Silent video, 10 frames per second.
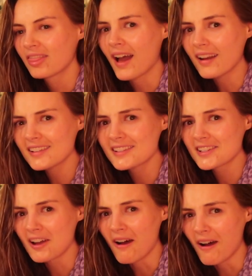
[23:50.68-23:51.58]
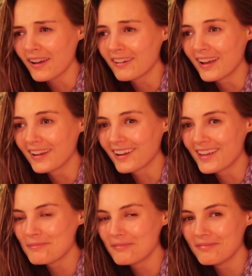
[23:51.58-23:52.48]
That is tiring.
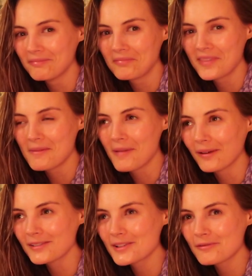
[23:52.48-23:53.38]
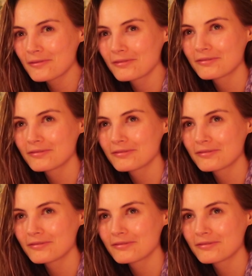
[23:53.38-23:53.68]
Like, the amount of